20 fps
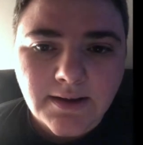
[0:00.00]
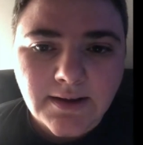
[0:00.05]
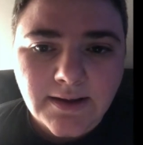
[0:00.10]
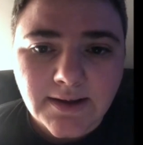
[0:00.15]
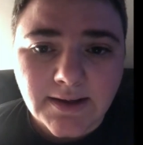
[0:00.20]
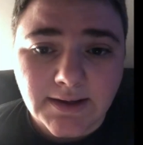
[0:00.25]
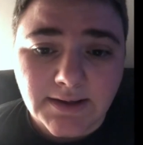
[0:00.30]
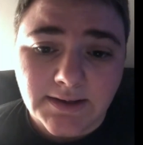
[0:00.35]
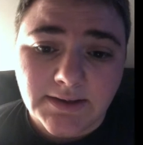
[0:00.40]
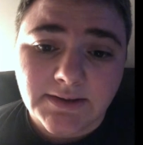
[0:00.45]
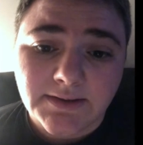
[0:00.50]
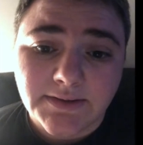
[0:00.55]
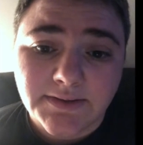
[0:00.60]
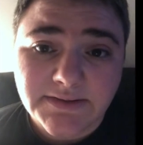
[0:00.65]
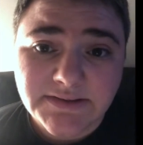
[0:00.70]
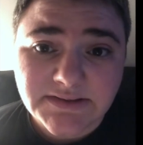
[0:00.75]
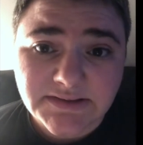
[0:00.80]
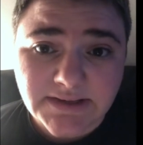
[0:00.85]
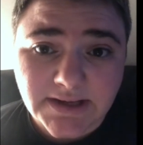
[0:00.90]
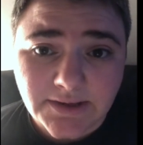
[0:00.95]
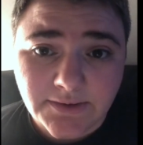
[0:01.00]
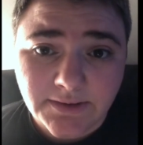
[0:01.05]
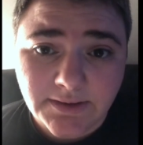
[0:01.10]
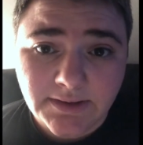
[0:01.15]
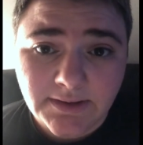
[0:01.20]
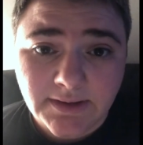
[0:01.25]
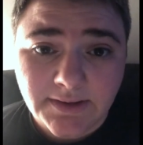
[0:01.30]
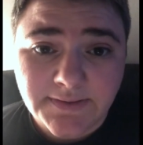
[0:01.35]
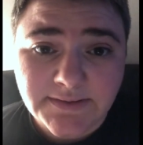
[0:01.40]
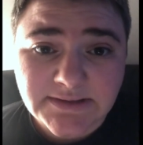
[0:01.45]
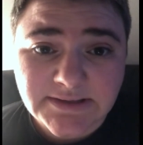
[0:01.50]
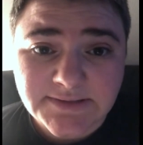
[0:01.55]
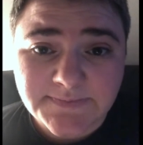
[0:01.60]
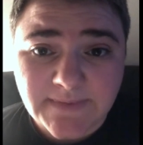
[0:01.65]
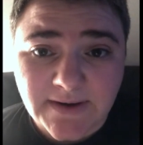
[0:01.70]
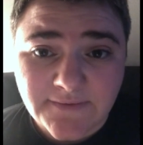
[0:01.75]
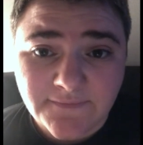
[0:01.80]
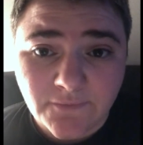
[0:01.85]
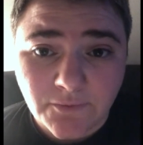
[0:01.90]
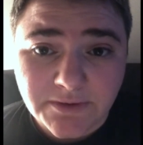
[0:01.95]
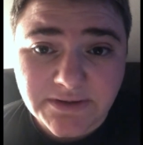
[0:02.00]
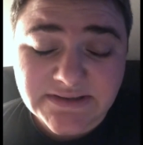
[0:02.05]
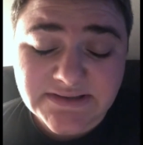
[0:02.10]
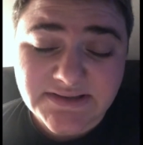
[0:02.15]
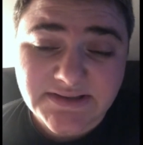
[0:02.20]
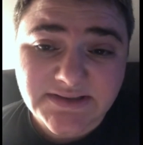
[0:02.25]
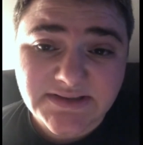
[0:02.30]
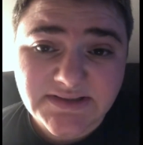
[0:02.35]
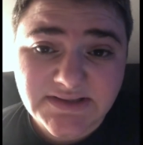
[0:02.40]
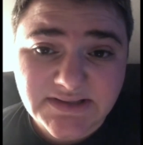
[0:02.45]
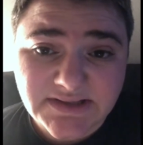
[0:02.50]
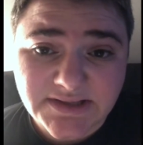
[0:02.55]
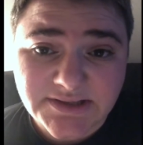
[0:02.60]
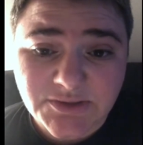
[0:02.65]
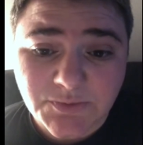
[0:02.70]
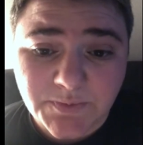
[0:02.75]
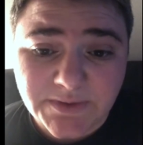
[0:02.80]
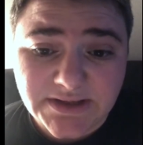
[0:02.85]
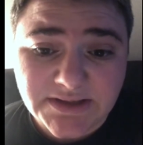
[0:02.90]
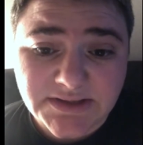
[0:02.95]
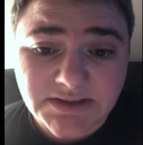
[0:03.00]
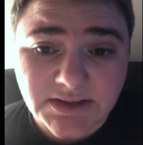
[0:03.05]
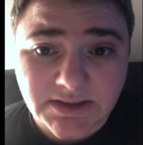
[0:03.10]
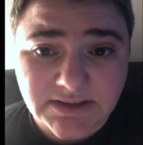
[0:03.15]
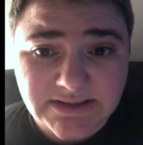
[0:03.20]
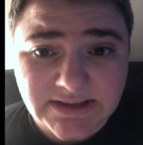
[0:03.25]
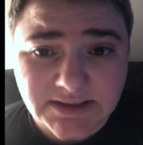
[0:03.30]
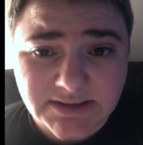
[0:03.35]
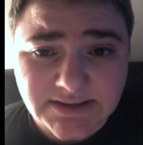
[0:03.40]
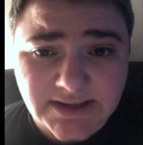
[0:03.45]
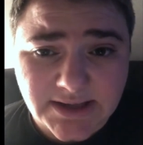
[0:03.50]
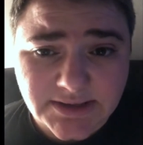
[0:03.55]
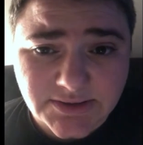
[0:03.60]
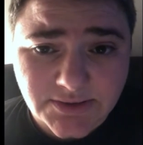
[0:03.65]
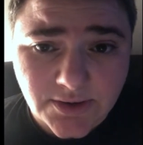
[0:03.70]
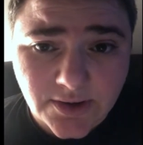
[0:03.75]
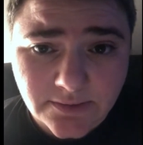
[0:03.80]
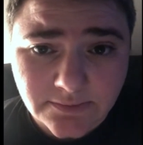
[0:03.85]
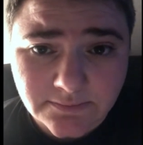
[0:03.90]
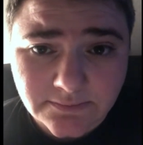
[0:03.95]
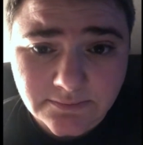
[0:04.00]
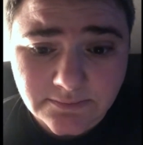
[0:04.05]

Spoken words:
Hey, this is Harry, and this is my voice 6 weeks on testosterone.